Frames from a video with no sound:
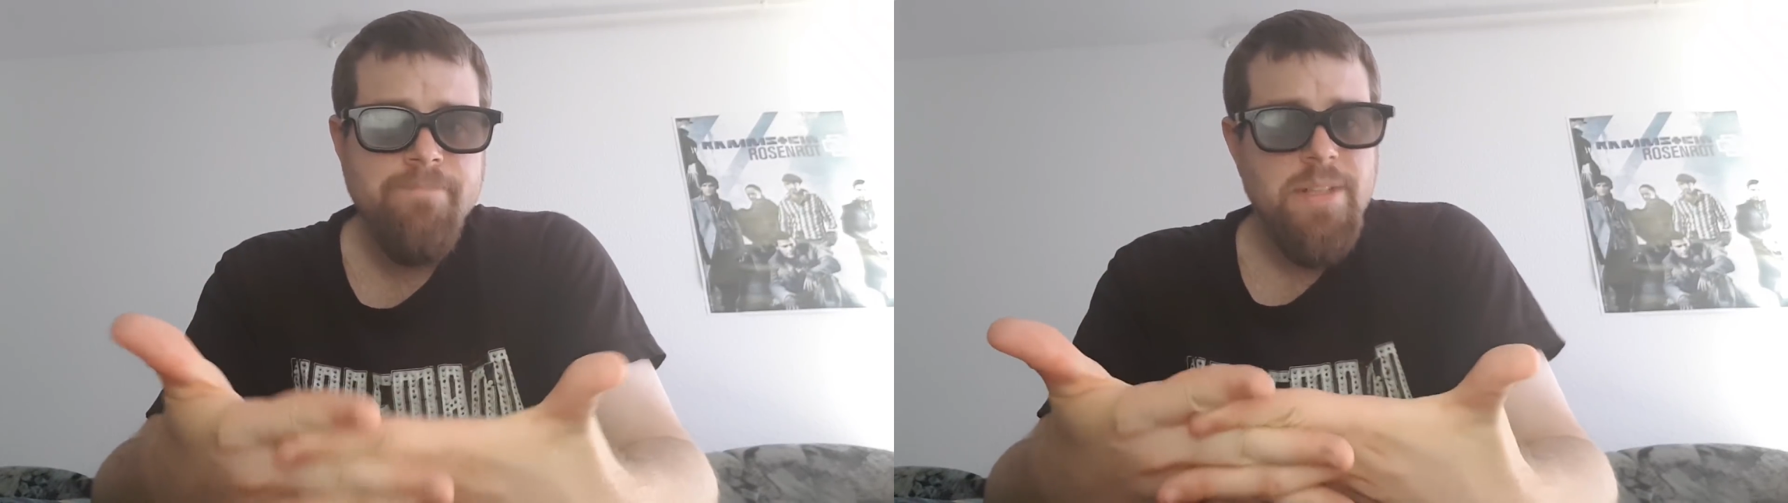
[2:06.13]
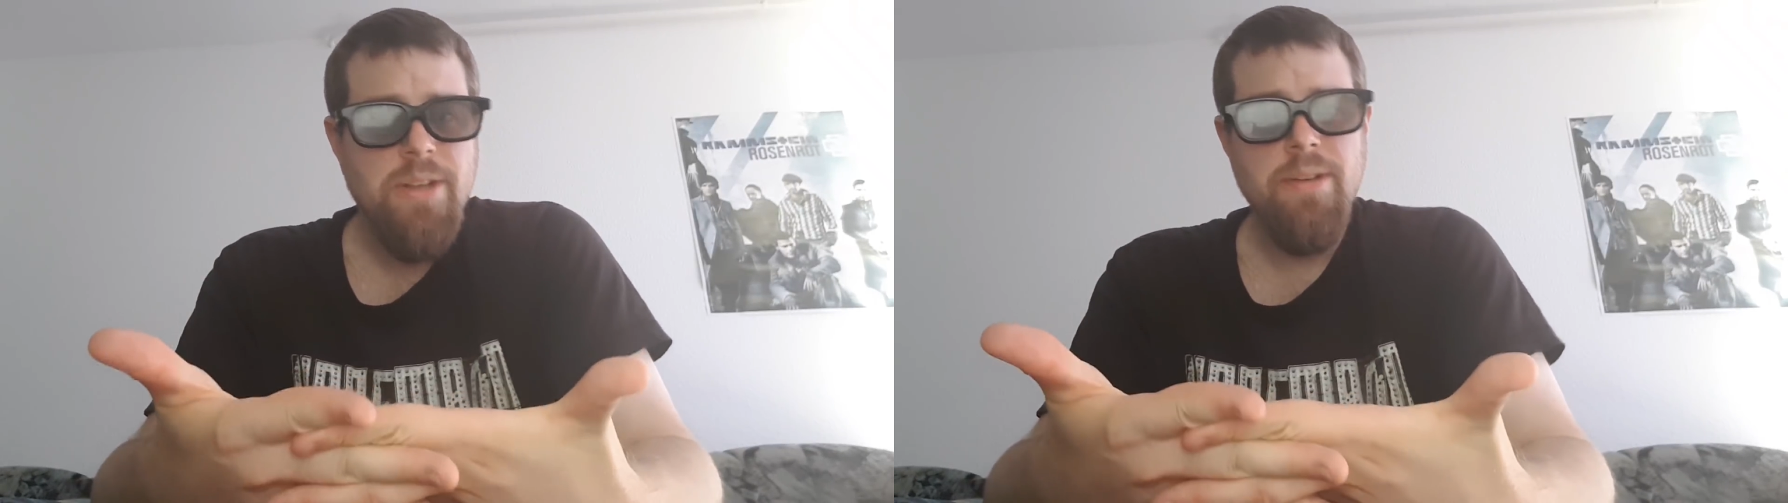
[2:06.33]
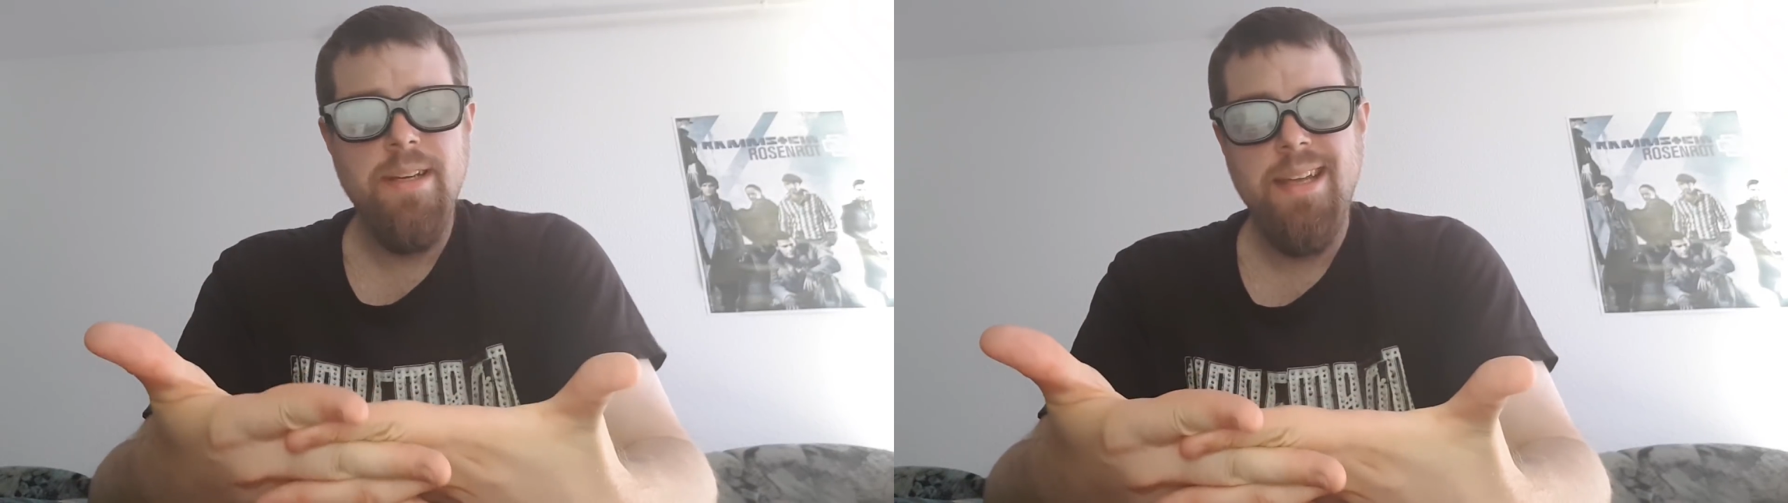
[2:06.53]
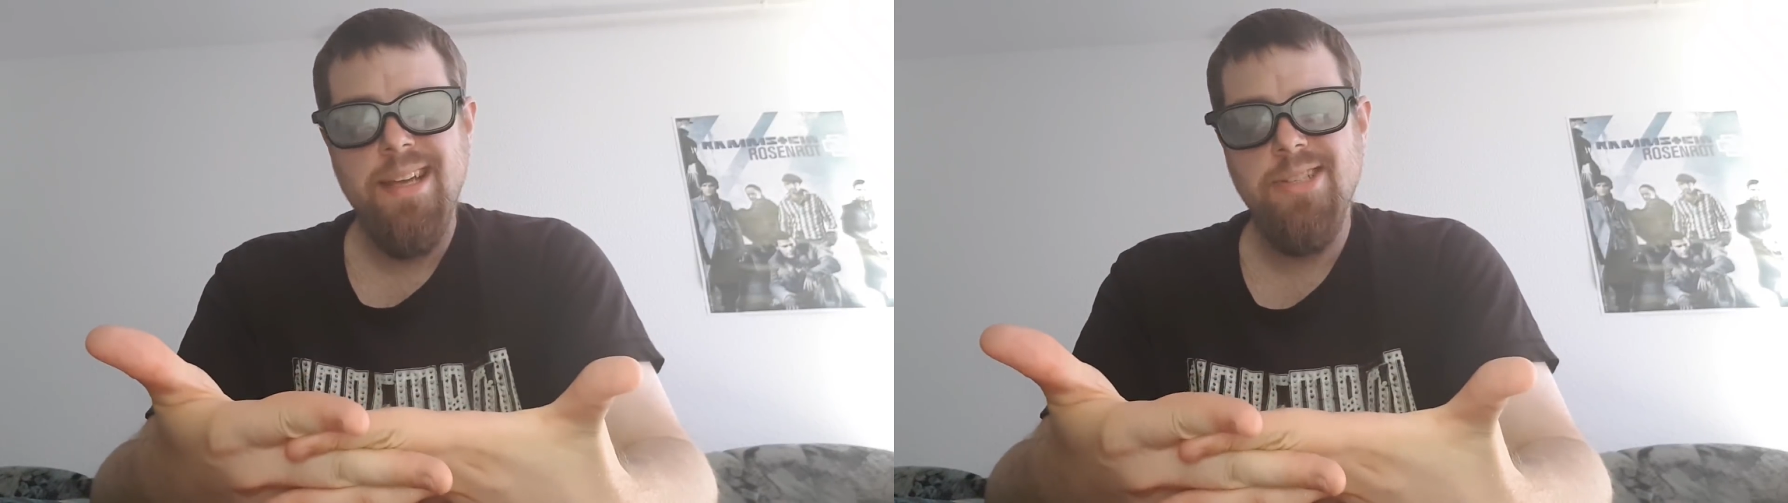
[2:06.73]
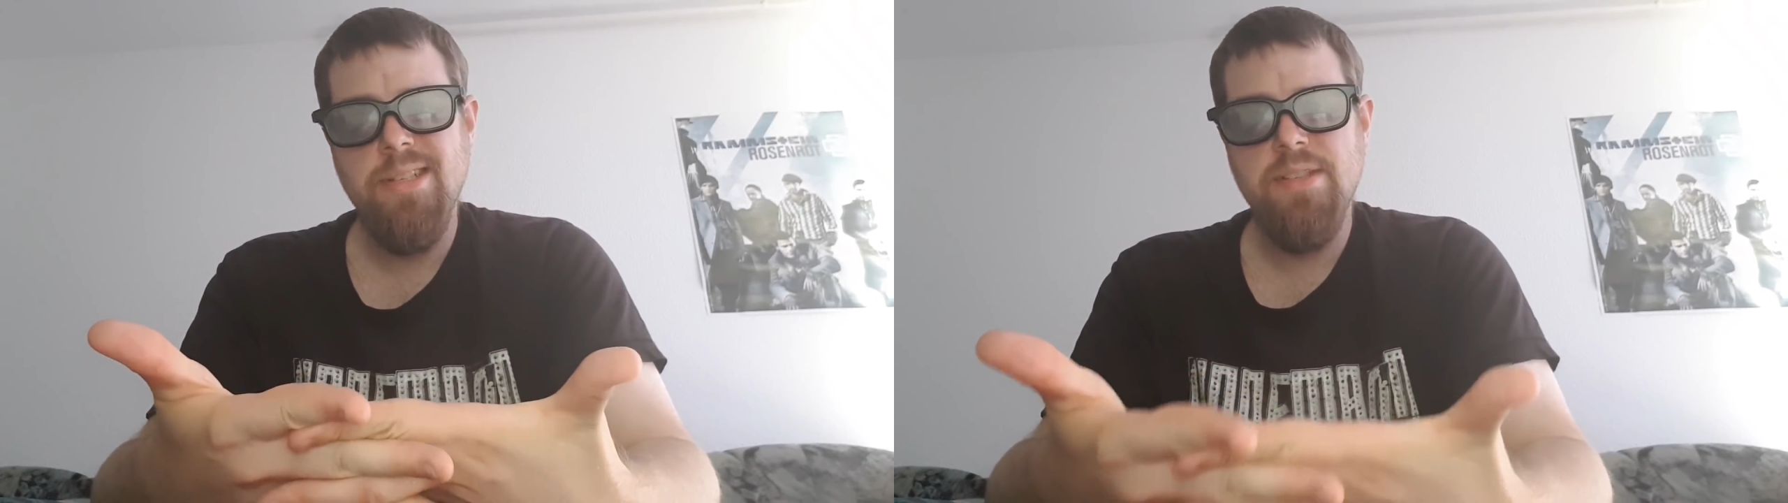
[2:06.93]
Another
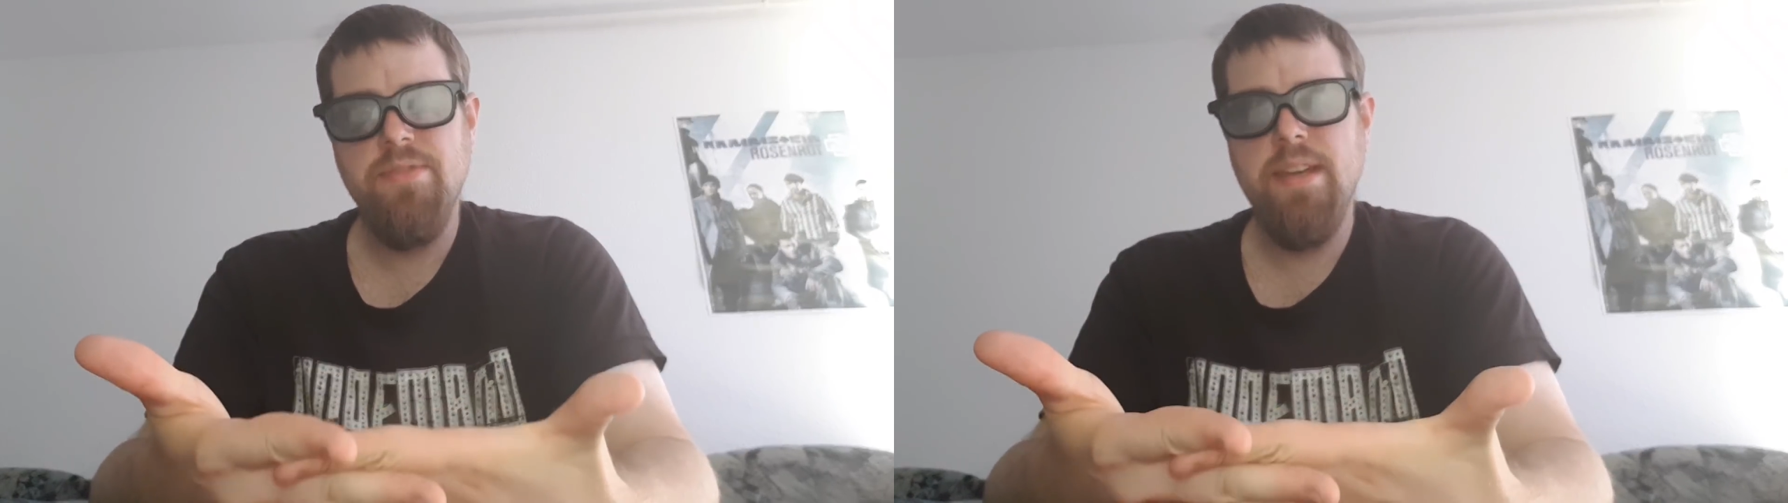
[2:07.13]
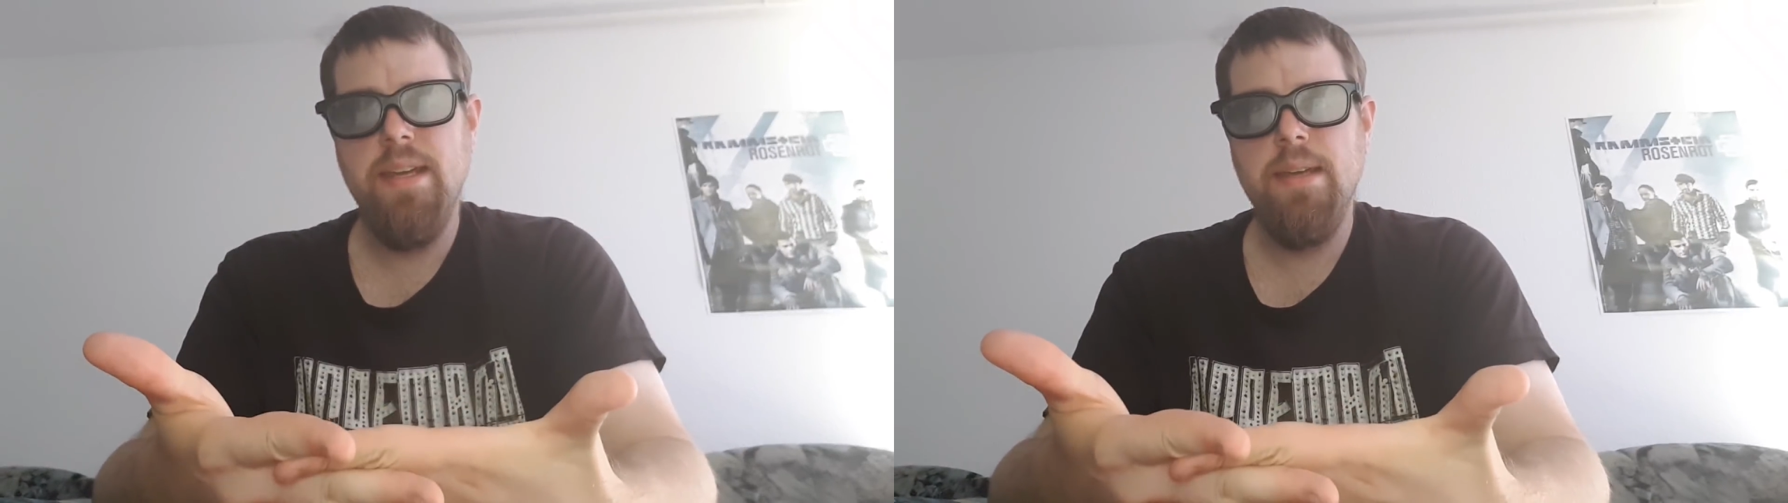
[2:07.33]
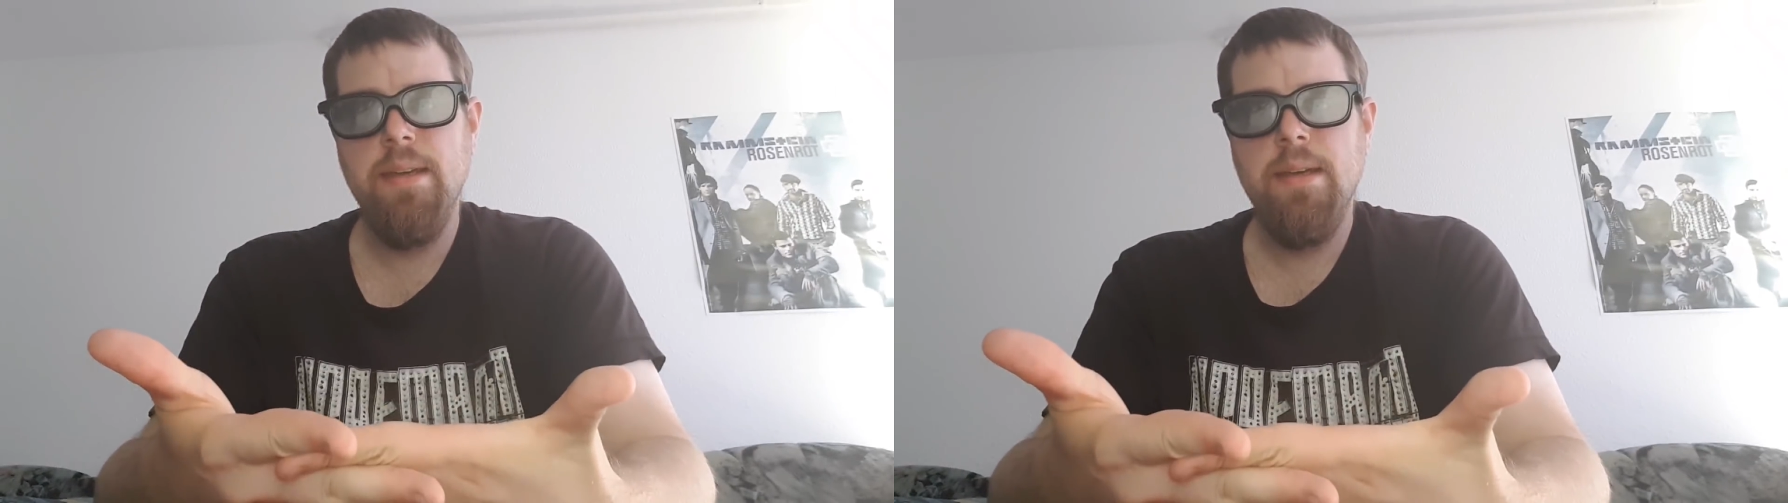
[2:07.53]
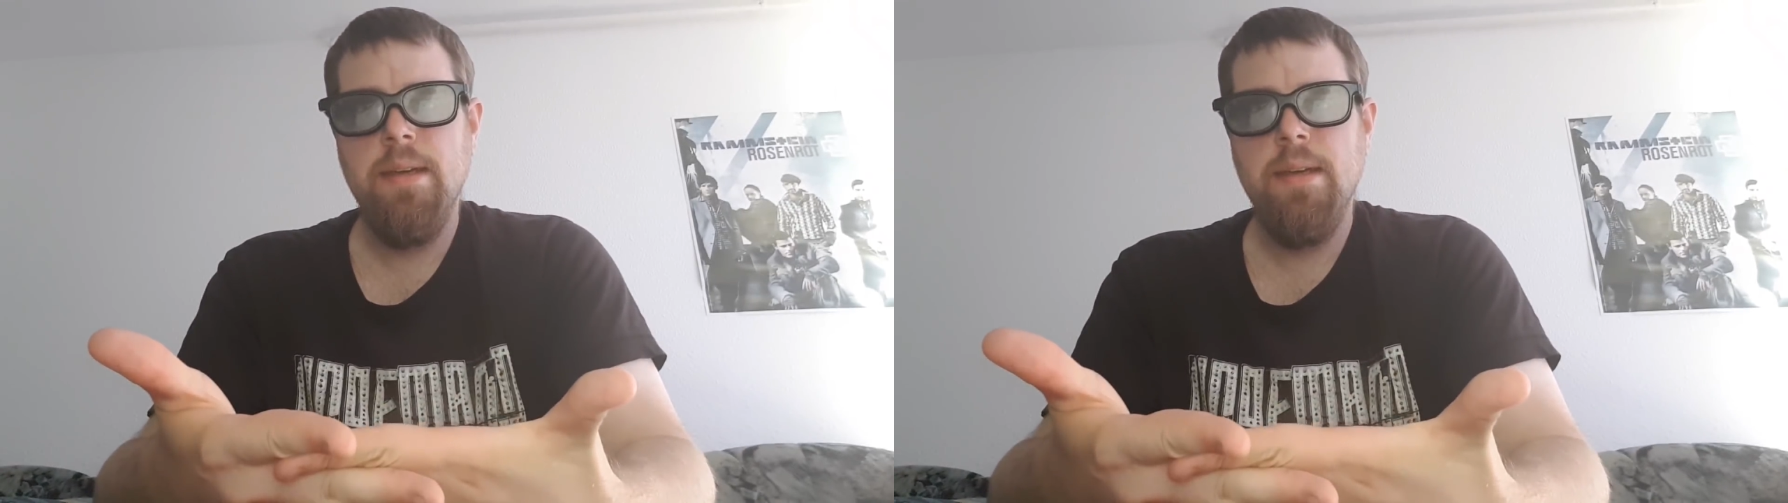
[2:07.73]
indication it's fake.